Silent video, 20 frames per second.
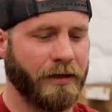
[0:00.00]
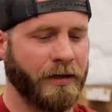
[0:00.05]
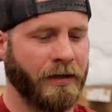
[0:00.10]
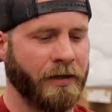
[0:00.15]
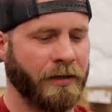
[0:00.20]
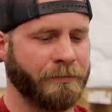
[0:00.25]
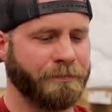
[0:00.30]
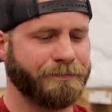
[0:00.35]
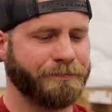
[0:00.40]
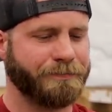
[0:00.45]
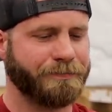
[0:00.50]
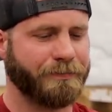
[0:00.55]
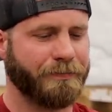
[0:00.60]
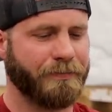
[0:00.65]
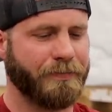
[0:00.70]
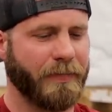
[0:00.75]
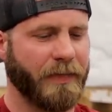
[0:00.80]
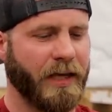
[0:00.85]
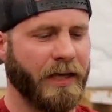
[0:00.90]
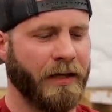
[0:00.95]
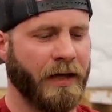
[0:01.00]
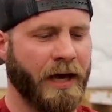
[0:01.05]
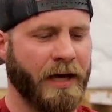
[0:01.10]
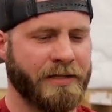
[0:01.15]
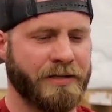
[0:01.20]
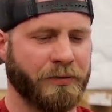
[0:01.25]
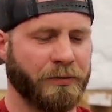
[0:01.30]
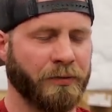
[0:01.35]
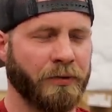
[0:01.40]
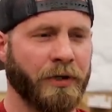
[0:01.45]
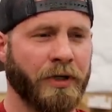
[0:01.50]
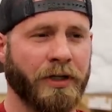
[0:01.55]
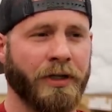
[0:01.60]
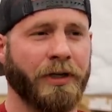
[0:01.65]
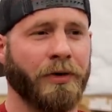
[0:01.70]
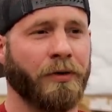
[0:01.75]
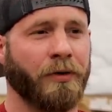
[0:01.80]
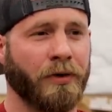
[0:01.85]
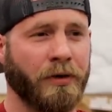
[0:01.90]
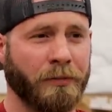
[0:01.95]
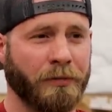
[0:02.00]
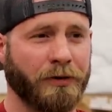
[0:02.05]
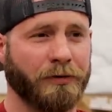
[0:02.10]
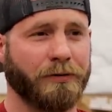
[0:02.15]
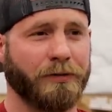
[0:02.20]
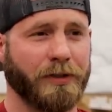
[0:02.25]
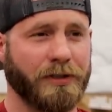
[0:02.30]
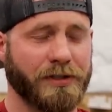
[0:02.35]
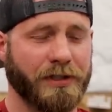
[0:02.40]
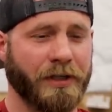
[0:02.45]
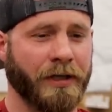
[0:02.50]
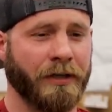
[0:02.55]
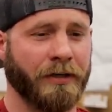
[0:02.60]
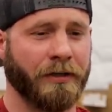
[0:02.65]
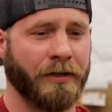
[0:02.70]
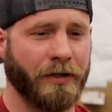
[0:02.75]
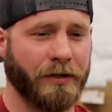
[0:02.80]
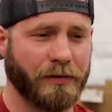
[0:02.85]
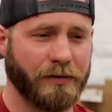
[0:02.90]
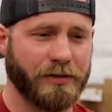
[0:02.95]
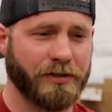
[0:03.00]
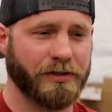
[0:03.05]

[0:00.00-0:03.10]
Um, it has a really horrible first gear though.